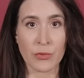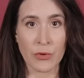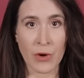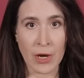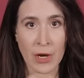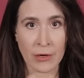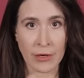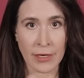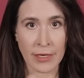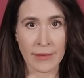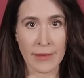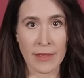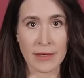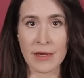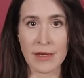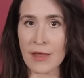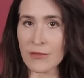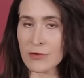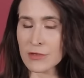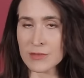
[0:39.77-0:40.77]
Prairie,
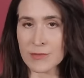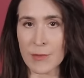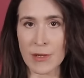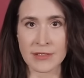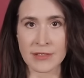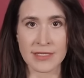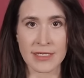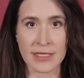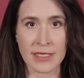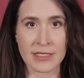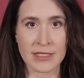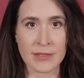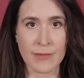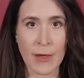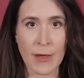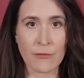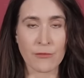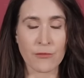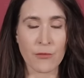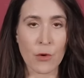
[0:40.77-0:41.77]
another small city. It's
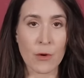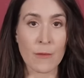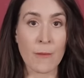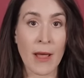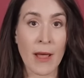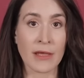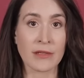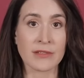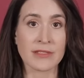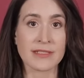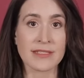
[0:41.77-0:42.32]
about four miles